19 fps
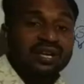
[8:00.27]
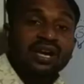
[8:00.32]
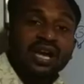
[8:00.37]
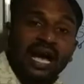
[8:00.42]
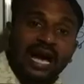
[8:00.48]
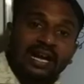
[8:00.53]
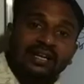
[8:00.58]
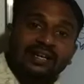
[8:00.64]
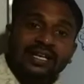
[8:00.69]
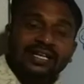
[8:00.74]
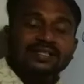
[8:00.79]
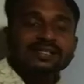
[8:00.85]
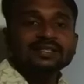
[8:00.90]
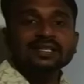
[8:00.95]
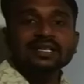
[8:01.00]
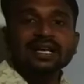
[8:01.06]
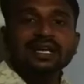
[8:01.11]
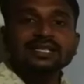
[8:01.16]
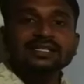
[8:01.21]
And next
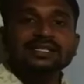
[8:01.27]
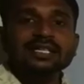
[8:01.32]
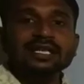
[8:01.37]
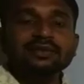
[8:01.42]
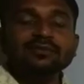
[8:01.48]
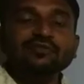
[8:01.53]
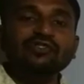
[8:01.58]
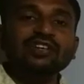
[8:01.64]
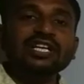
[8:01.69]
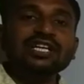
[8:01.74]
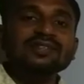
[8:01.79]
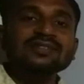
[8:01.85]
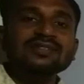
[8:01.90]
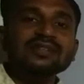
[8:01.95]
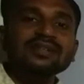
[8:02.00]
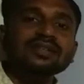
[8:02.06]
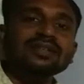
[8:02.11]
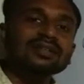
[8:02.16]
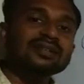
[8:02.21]
concept we
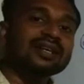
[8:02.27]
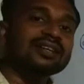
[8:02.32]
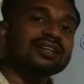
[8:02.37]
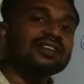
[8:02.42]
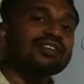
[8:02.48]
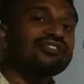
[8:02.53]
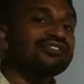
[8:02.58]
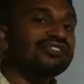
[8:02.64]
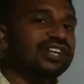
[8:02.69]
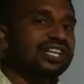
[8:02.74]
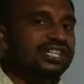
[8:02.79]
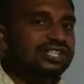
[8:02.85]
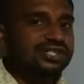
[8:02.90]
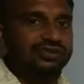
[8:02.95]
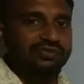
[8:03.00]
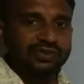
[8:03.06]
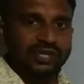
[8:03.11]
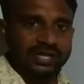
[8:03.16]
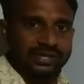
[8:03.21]
consider that a fringe
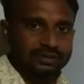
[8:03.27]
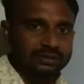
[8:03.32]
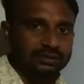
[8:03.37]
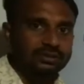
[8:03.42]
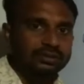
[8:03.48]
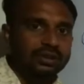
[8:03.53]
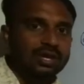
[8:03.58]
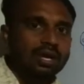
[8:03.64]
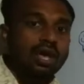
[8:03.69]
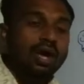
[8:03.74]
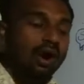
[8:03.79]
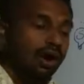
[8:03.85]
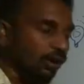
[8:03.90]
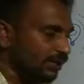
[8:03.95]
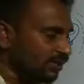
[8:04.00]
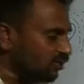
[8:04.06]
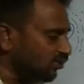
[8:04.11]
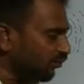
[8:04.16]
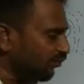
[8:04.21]
width.
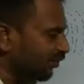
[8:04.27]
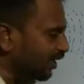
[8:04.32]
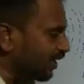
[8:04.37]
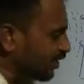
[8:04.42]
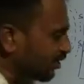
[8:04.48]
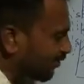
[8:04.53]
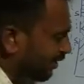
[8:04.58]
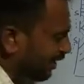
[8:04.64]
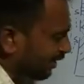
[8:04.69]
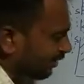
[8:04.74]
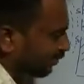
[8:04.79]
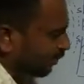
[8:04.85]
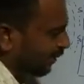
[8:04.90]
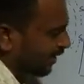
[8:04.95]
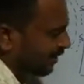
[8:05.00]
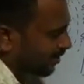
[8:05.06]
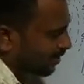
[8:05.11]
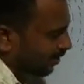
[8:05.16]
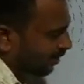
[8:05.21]
Okay, so fringe width
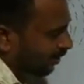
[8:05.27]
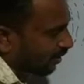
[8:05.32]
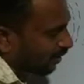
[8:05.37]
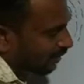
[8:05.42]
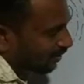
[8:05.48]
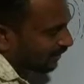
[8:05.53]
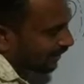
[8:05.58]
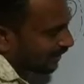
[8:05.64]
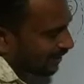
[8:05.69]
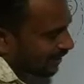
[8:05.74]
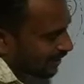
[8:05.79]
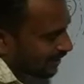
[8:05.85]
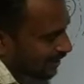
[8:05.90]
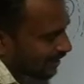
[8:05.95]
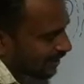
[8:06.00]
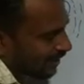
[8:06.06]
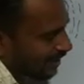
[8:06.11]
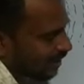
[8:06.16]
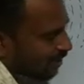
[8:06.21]
means the
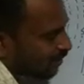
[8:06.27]
distance